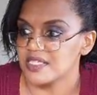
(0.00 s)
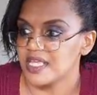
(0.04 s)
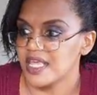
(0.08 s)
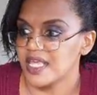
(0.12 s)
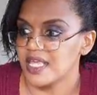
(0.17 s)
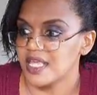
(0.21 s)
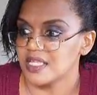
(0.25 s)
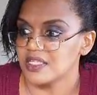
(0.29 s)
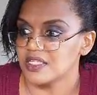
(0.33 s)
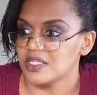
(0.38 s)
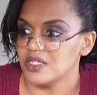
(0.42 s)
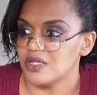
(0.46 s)

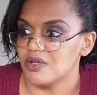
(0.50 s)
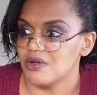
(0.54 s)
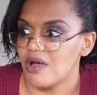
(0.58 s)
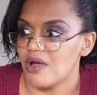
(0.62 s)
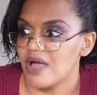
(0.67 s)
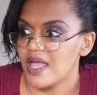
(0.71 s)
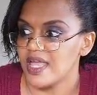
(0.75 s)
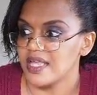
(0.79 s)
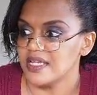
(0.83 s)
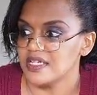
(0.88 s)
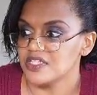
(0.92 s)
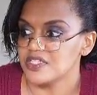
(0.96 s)
And,
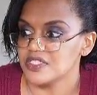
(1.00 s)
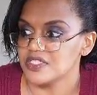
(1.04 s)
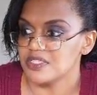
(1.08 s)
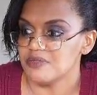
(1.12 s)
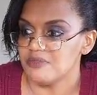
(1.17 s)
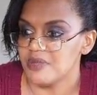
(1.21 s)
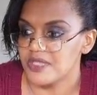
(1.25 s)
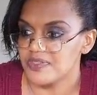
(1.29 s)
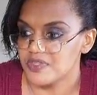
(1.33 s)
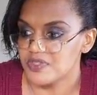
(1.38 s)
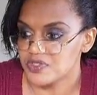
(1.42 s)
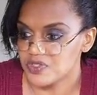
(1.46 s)
I initially
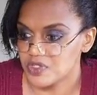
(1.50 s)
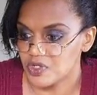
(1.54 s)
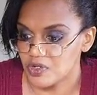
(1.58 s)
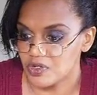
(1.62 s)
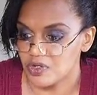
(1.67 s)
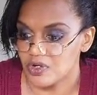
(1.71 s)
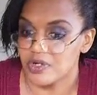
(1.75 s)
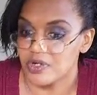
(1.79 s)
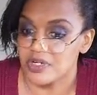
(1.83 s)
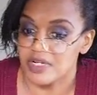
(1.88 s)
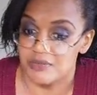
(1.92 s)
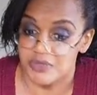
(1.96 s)
met this
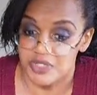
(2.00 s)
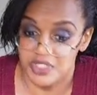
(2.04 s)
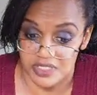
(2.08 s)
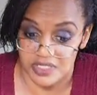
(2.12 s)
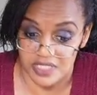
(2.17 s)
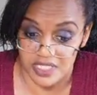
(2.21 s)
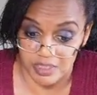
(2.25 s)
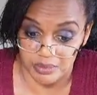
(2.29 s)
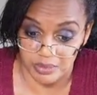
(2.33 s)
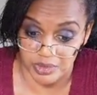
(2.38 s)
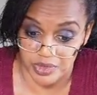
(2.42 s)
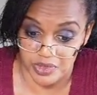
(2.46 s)
girl. Her name is
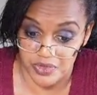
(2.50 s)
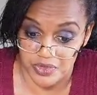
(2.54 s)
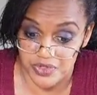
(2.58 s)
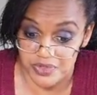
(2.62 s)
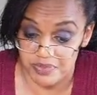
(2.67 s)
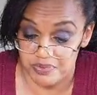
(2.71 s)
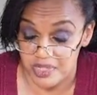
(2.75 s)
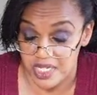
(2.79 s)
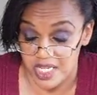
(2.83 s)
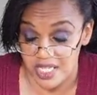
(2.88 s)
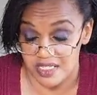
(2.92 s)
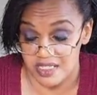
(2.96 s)
Selena Bruce,
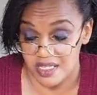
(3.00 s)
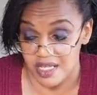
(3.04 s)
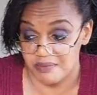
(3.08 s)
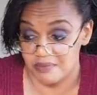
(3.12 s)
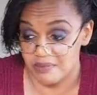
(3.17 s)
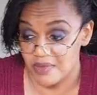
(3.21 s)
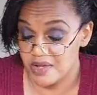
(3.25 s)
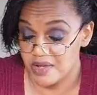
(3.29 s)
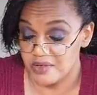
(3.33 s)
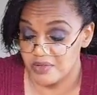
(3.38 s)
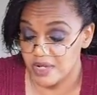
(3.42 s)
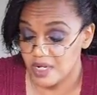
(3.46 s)
because
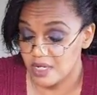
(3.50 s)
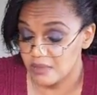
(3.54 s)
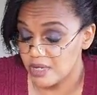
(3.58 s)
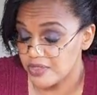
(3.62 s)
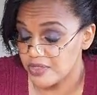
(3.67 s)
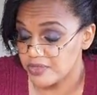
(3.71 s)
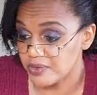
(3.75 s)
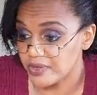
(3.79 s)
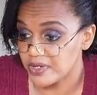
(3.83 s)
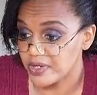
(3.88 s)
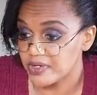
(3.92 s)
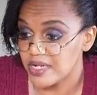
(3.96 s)
I don't care
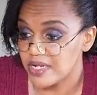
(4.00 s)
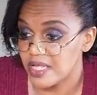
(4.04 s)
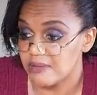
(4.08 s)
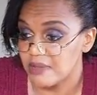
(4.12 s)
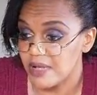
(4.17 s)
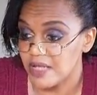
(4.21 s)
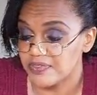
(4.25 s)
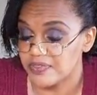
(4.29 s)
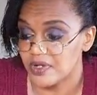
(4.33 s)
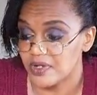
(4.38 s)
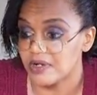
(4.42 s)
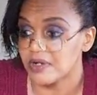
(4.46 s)
about throwing her name
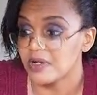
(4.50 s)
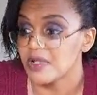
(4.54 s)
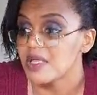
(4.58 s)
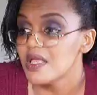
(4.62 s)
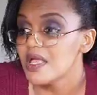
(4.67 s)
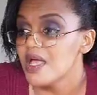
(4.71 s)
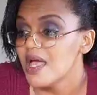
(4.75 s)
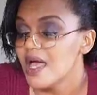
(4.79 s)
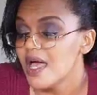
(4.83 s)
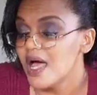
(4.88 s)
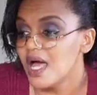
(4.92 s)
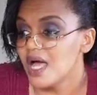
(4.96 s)
out there.
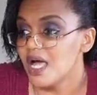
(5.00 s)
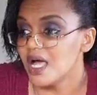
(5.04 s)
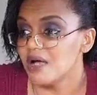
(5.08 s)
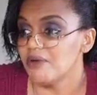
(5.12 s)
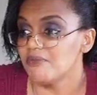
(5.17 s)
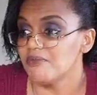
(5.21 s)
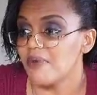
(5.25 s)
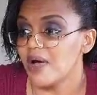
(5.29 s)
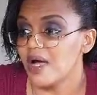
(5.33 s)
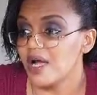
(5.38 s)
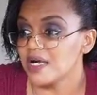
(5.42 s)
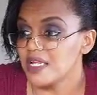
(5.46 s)

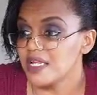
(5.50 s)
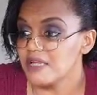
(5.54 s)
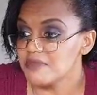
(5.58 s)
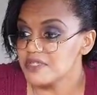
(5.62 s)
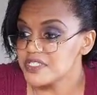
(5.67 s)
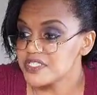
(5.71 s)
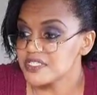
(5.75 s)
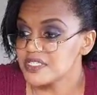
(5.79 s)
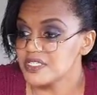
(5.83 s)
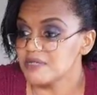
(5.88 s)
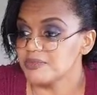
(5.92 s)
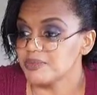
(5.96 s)
Her name is
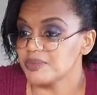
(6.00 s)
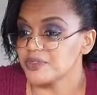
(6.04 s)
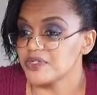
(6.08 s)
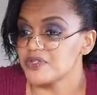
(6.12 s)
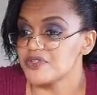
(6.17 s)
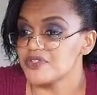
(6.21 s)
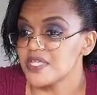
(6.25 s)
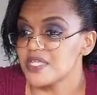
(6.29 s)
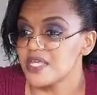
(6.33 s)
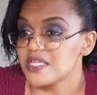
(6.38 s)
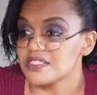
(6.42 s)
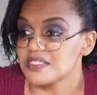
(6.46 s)
Selena
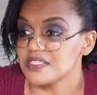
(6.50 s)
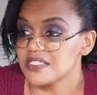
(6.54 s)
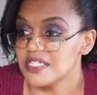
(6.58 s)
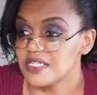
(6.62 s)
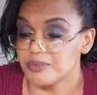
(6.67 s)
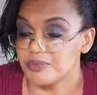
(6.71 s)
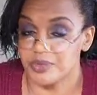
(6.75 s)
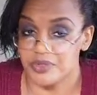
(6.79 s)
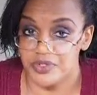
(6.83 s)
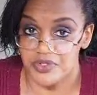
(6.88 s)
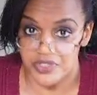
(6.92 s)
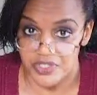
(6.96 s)
Bruce.
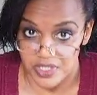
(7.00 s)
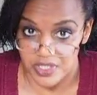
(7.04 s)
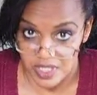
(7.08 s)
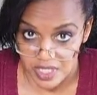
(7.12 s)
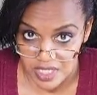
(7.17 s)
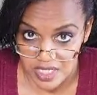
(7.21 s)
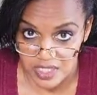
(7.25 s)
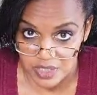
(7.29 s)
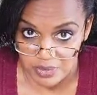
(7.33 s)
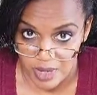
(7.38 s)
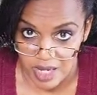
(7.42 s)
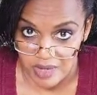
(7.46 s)
Selena Bruce
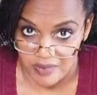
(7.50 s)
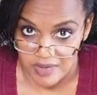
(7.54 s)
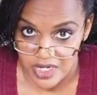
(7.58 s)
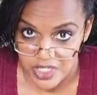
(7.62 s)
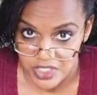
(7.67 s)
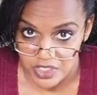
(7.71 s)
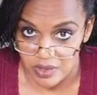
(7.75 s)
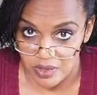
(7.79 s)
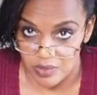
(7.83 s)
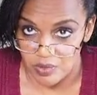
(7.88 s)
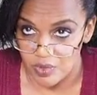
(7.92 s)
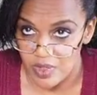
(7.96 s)
is
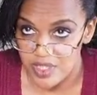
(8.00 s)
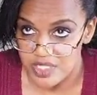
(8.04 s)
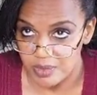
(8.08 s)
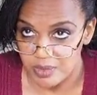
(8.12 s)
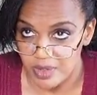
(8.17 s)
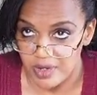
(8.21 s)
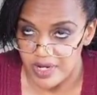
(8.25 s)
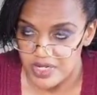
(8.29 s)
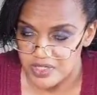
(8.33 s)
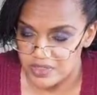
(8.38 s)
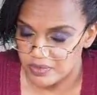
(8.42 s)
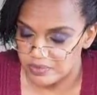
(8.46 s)
biracial, was
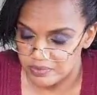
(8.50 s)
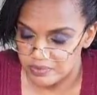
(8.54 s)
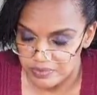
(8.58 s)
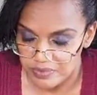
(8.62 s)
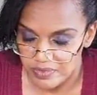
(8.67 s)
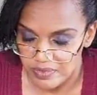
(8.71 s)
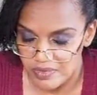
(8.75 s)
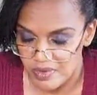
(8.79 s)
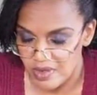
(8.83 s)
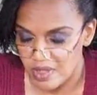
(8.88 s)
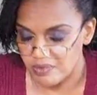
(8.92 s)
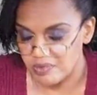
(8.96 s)
biracial,
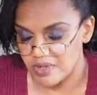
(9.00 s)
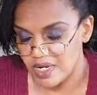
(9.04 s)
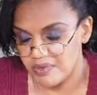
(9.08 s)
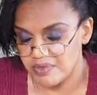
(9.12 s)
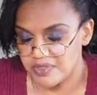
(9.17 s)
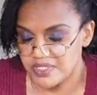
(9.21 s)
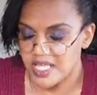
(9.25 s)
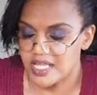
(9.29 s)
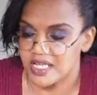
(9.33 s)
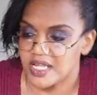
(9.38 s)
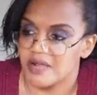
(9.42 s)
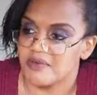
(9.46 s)
well, when I
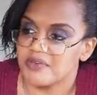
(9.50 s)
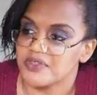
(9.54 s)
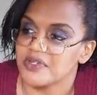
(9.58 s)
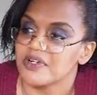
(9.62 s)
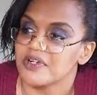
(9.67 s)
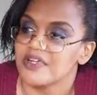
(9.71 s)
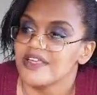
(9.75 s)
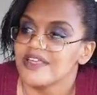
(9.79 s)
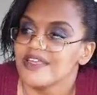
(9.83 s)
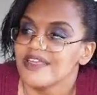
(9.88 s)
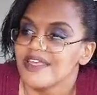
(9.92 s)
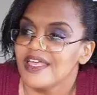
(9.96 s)
was hanging out with her.
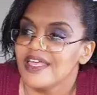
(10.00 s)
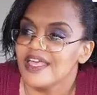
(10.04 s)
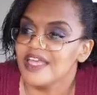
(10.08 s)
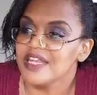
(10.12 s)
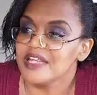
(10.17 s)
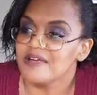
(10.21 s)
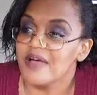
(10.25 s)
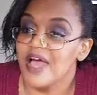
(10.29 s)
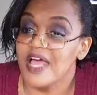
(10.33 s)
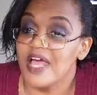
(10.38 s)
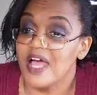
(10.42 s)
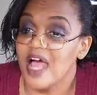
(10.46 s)

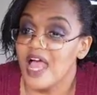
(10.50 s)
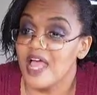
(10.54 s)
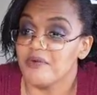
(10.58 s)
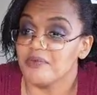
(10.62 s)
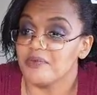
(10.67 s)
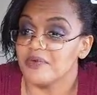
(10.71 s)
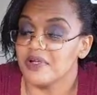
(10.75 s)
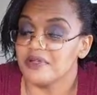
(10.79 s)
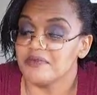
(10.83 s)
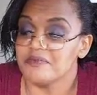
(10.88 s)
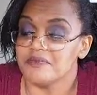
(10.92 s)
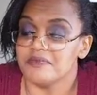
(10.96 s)
Anyway, I
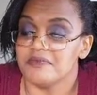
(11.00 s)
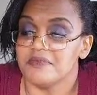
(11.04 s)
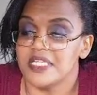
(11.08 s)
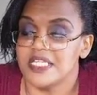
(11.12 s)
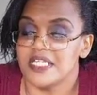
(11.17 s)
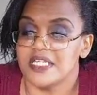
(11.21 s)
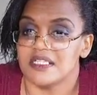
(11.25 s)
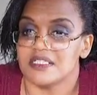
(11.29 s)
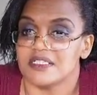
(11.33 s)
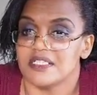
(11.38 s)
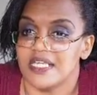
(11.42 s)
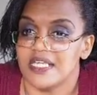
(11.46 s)

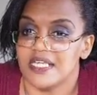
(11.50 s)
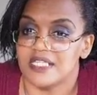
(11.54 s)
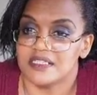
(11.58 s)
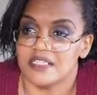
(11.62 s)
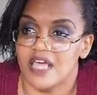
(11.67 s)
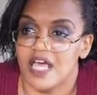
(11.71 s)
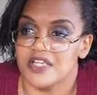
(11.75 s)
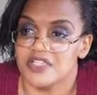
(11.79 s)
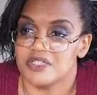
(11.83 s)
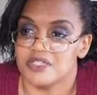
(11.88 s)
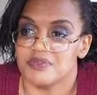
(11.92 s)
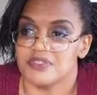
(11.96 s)
immediately
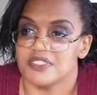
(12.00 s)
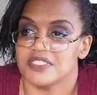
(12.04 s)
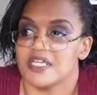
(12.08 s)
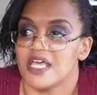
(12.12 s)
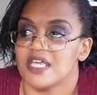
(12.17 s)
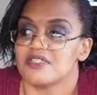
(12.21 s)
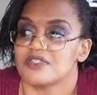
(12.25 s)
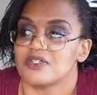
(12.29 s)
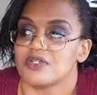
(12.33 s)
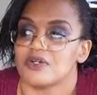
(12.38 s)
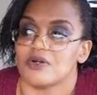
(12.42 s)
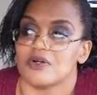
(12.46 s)
thought she was a
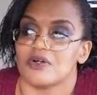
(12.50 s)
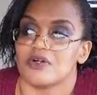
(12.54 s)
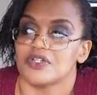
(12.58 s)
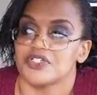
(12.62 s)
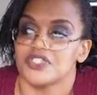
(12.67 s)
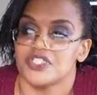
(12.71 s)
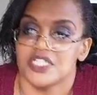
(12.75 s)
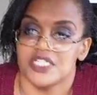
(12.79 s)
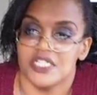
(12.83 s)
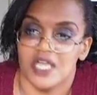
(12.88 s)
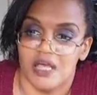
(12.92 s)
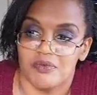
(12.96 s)
nice girl.
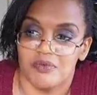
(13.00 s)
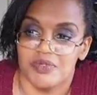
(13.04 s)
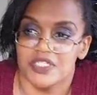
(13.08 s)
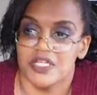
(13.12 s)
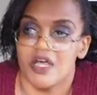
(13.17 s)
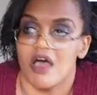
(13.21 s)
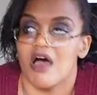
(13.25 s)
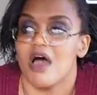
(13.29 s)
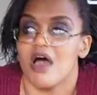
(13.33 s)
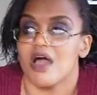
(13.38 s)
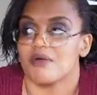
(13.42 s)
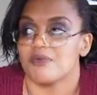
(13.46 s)
She and I would
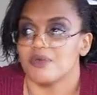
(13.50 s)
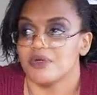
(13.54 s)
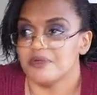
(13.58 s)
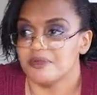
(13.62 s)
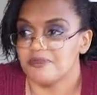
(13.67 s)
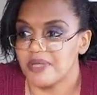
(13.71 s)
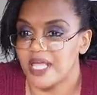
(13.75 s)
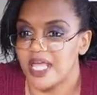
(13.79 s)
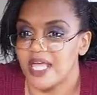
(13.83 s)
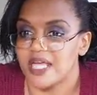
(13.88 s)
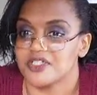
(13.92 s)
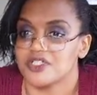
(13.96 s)
talk. We
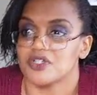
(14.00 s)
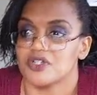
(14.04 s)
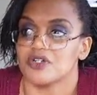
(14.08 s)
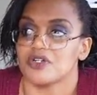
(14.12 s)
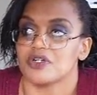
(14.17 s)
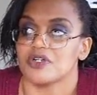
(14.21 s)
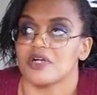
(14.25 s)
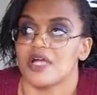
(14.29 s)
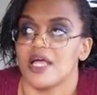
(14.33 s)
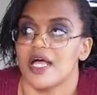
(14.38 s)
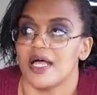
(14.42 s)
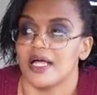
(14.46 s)
would
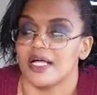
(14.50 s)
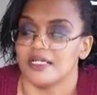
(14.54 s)
banter.